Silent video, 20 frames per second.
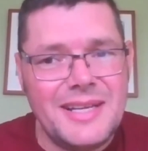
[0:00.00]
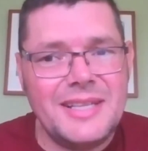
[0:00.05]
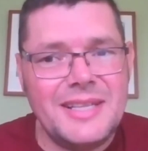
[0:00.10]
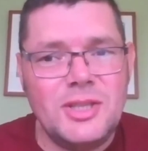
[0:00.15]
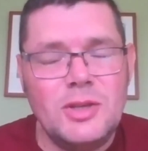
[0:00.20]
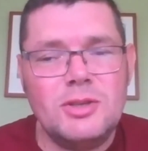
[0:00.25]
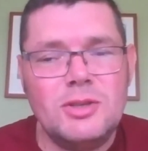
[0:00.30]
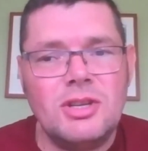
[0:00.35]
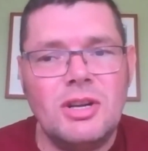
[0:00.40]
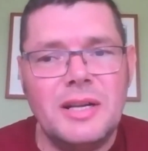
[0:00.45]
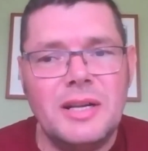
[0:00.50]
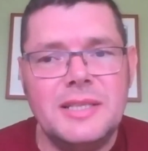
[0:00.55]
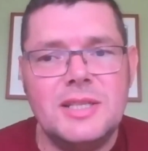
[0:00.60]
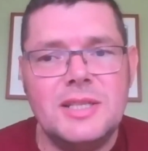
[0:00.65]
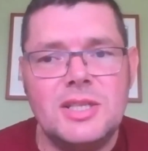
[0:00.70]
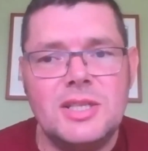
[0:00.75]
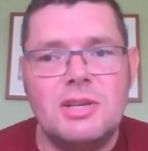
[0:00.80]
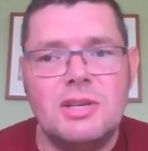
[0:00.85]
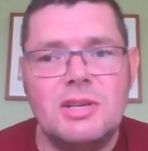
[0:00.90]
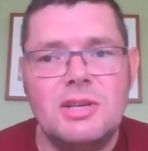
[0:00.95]
do
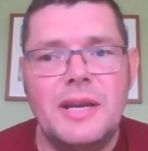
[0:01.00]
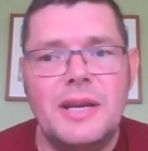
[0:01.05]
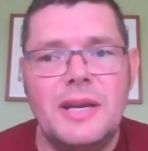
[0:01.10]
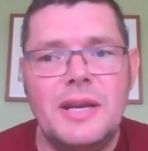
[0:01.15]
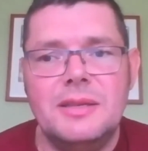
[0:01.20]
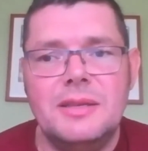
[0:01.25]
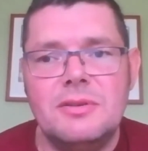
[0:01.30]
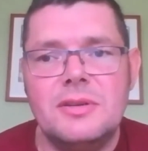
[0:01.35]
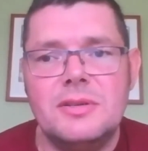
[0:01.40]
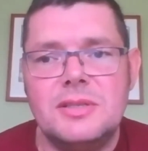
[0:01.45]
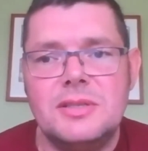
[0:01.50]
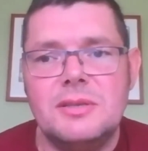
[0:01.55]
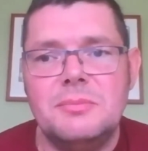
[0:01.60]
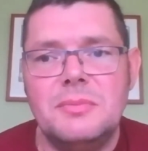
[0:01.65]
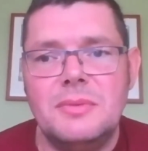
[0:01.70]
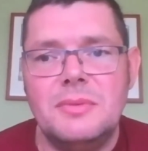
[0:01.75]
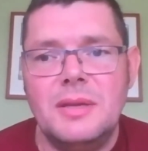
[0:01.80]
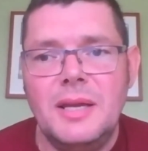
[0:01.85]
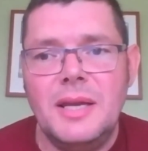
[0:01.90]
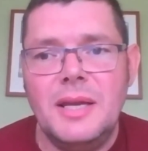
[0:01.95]
strongly disagree. I think there
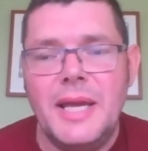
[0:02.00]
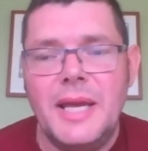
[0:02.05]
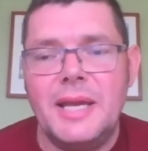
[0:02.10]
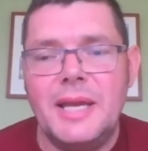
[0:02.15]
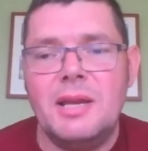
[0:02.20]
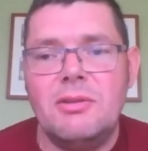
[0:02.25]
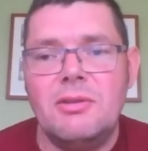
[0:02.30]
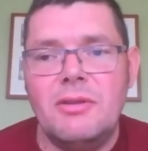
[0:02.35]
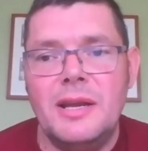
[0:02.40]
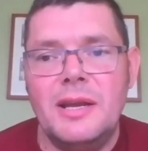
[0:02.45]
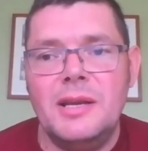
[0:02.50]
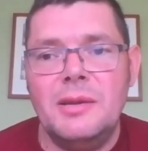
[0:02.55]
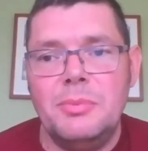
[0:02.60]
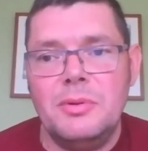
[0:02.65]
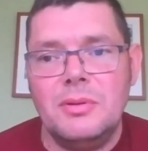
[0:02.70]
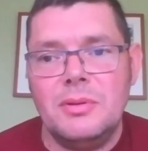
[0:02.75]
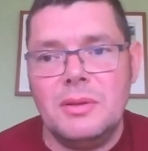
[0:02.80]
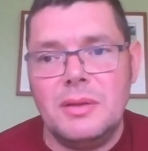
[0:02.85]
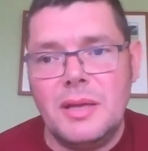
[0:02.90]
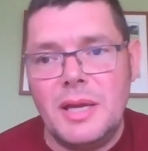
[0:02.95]
are some
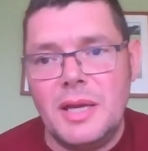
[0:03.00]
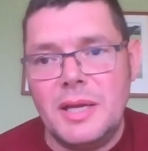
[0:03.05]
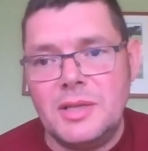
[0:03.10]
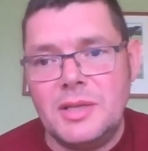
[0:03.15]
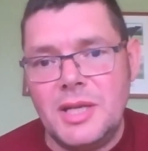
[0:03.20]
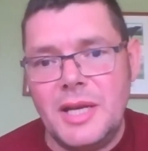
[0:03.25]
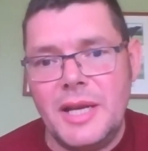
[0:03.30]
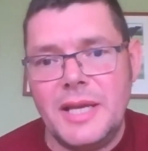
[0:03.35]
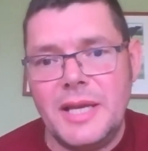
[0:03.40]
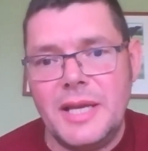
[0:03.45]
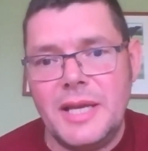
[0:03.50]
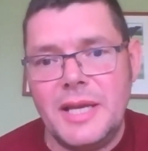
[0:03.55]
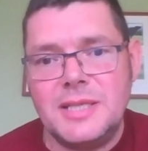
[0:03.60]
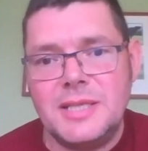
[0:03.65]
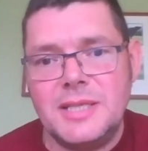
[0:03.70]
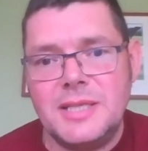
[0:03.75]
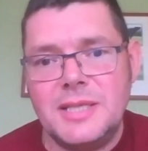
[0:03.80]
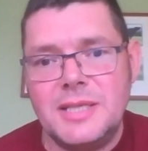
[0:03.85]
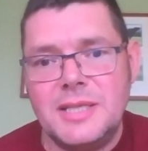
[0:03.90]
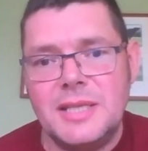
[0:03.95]
incredible
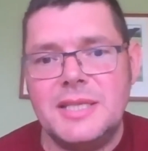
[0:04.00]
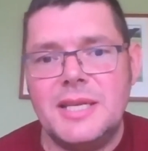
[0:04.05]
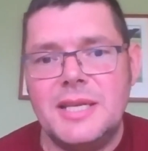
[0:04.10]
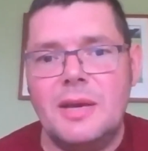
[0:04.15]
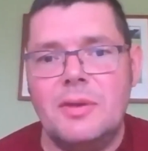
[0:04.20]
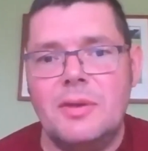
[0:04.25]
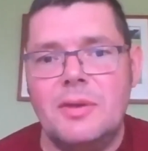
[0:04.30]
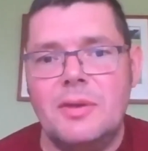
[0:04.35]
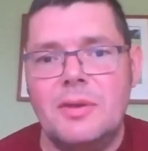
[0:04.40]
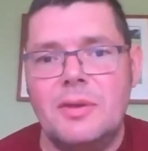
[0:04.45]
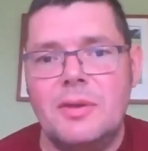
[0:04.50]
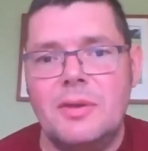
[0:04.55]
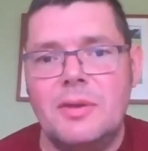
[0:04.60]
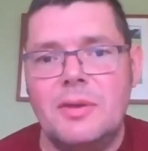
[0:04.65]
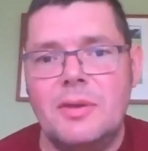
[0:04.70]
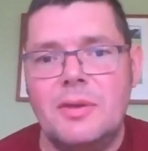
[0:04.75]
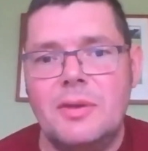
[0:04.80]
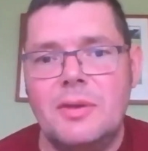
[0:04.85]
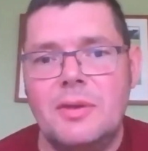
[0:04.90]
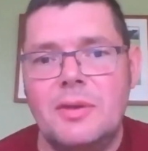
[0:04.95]
genetics out there to make
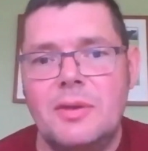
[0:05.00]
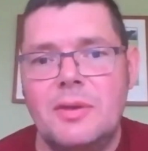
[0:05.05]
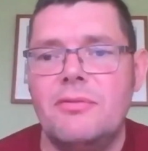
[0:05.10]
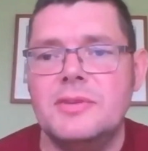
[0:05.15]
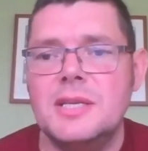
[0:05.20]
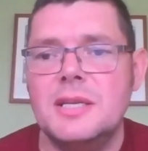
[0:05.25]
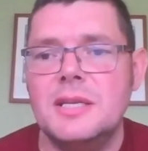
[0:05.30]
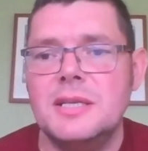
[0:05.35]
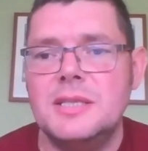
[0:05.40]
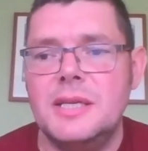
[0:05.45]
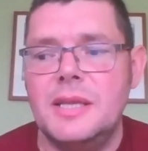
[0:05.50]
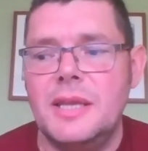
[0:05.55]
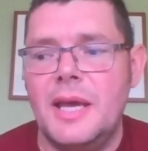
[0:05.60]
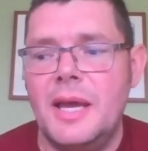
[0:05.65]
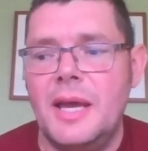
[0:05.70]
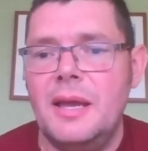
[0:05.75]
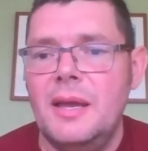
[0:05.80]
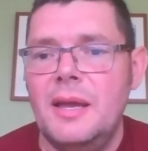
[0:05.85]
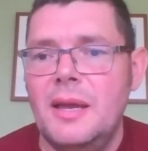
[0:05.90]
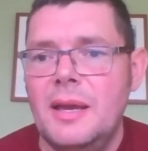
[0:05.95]
sure you can get
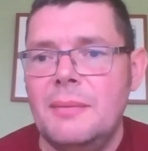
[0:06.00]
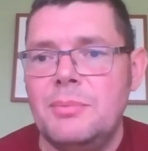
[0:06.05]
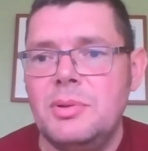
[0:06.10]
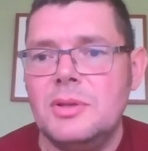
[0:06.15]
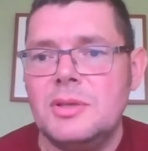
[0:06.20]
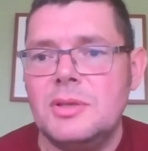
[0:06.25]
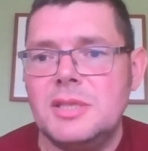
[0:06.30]
fertility in there.